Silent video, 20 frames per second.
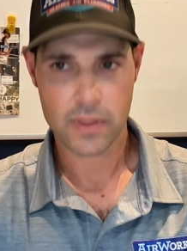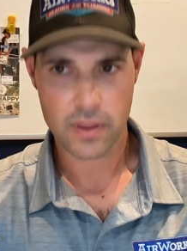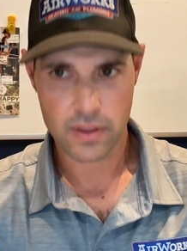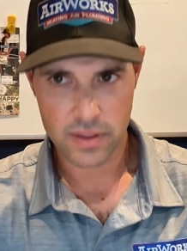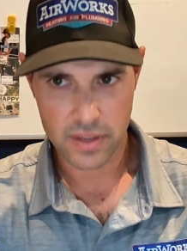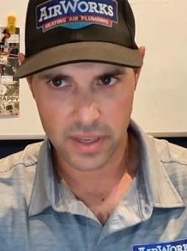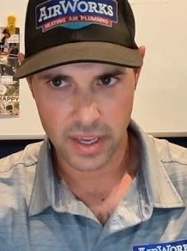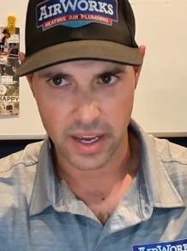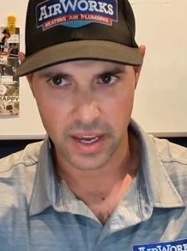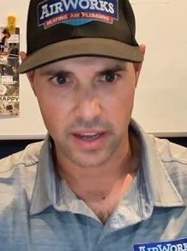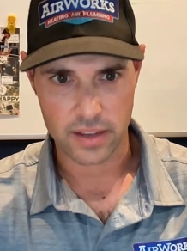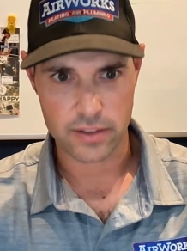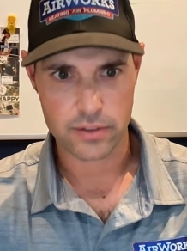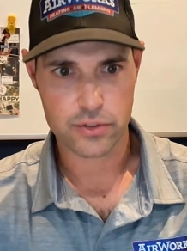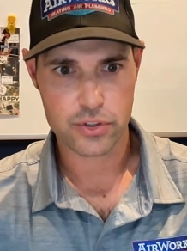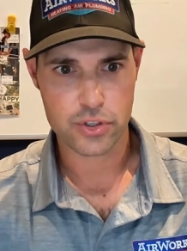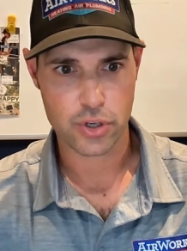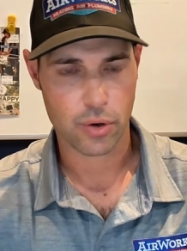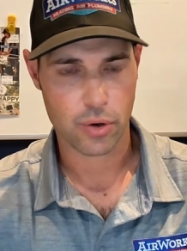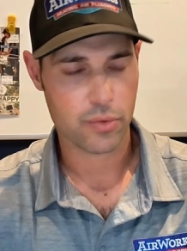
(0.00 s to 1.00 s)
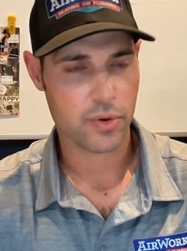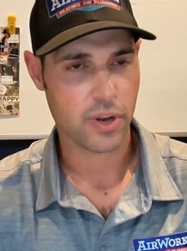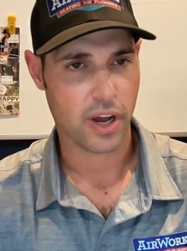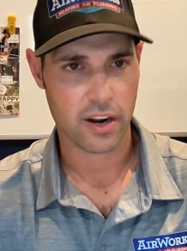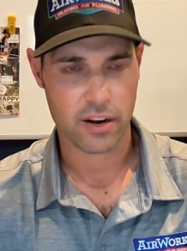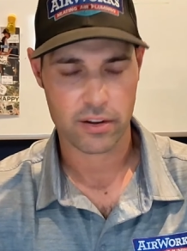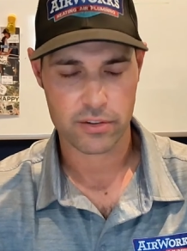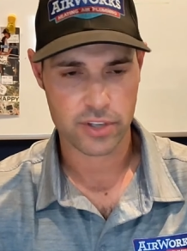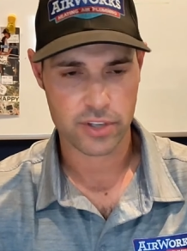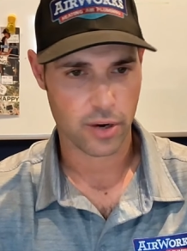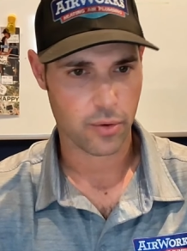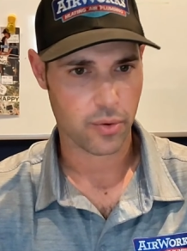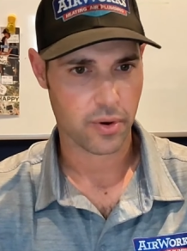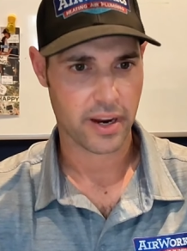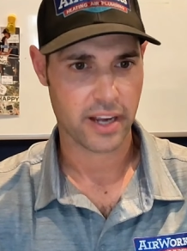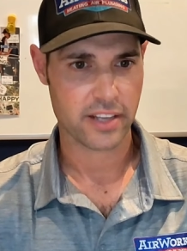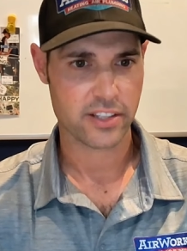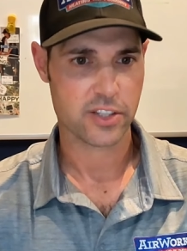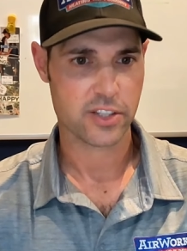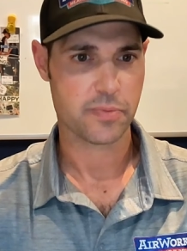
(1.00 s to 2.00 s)
Yeah, so not all ductwork
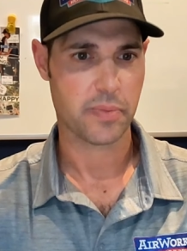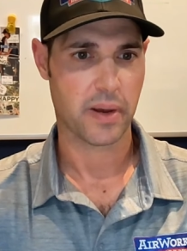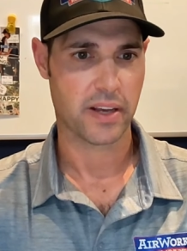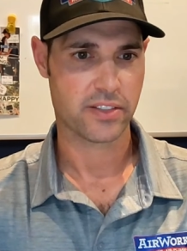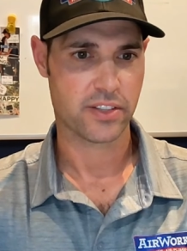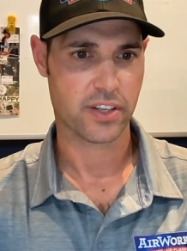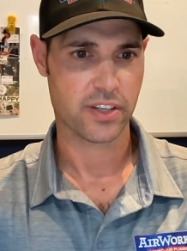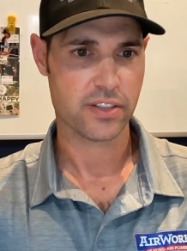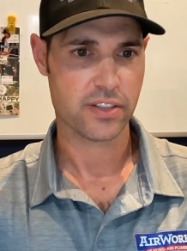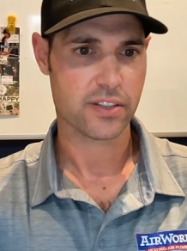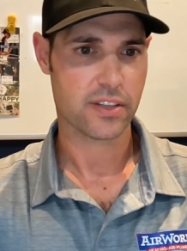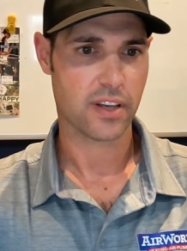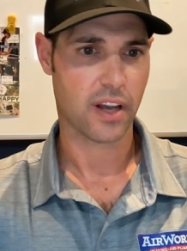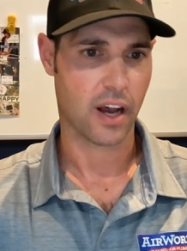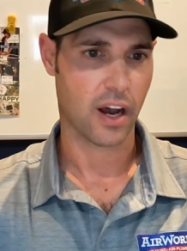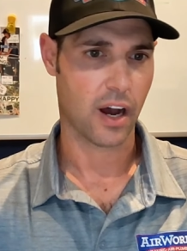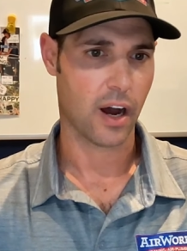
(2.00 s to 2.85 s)
has asbestos.